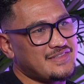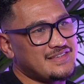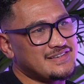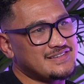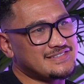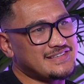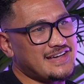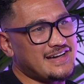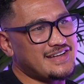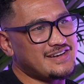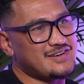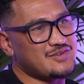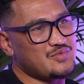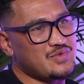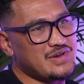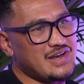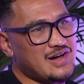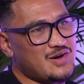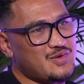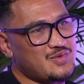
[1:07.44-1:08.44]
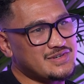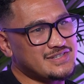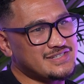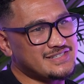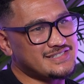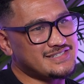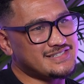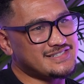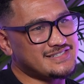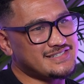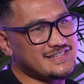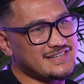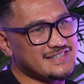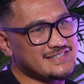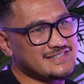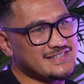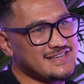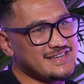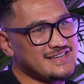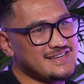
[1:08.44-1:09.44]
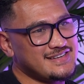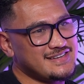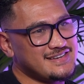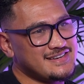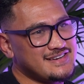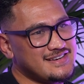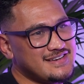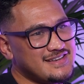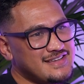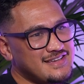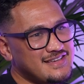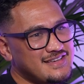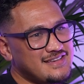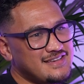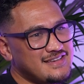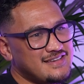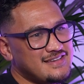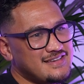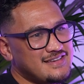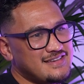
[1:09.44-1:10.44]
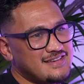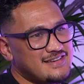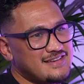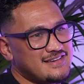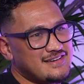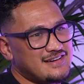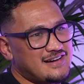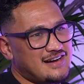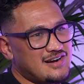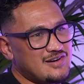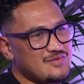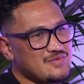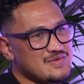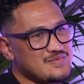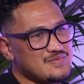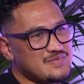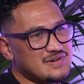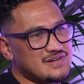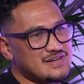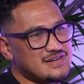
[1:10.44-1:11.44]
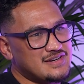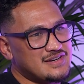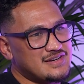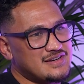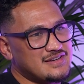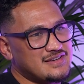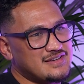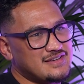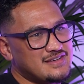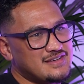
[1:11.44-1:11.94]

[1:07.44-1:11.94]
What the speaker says: Started when I was 16. I remember.